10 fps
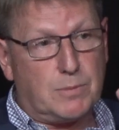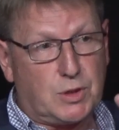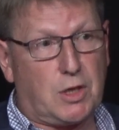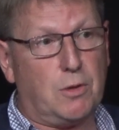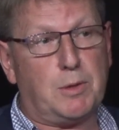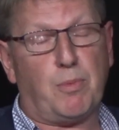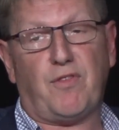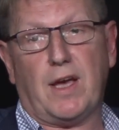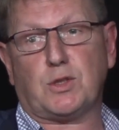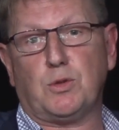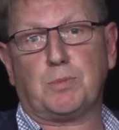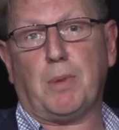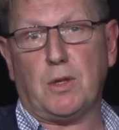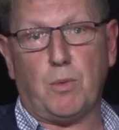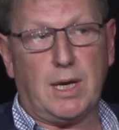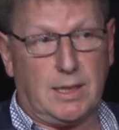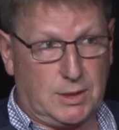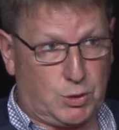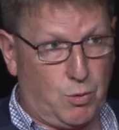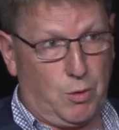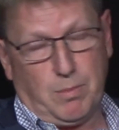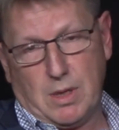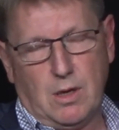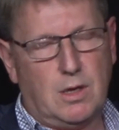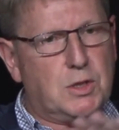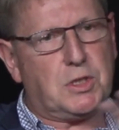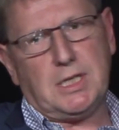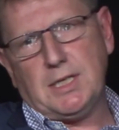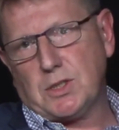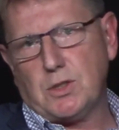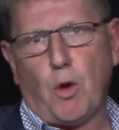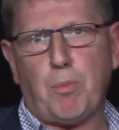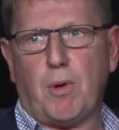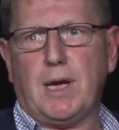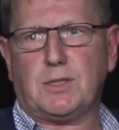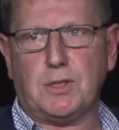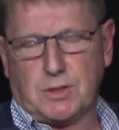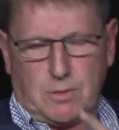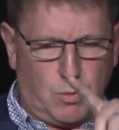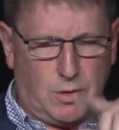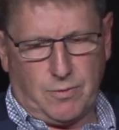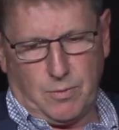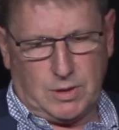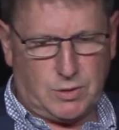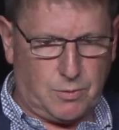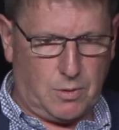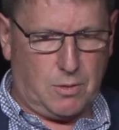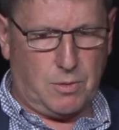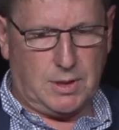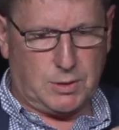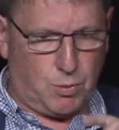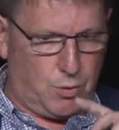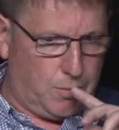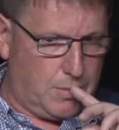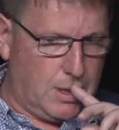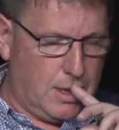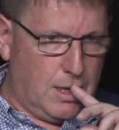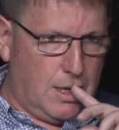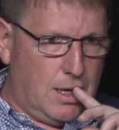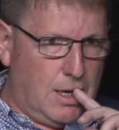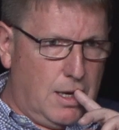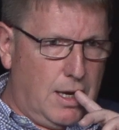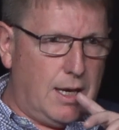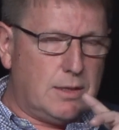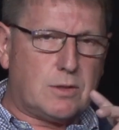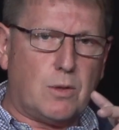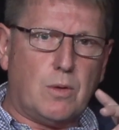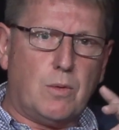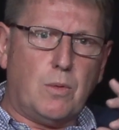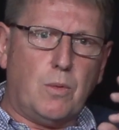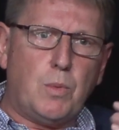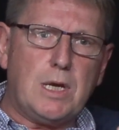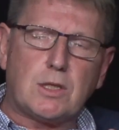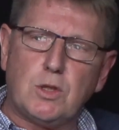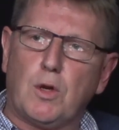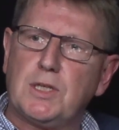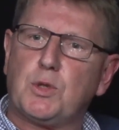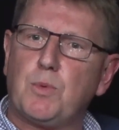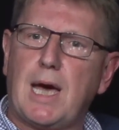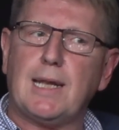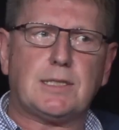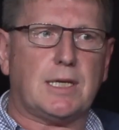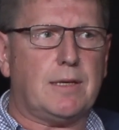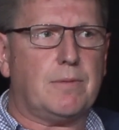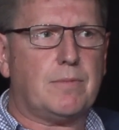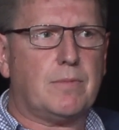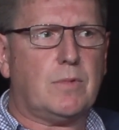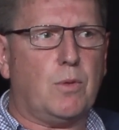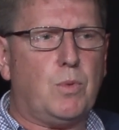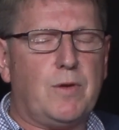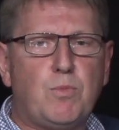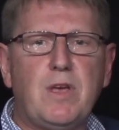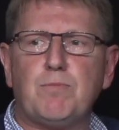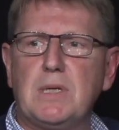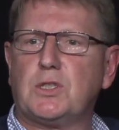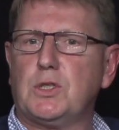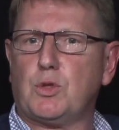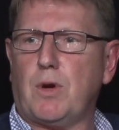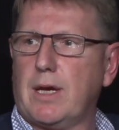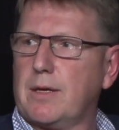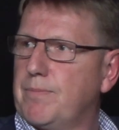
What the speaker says: security professionals, by the way, in this group, seasoned operators, one of which are in this room. And we acknowledge the reality that we've missed a trick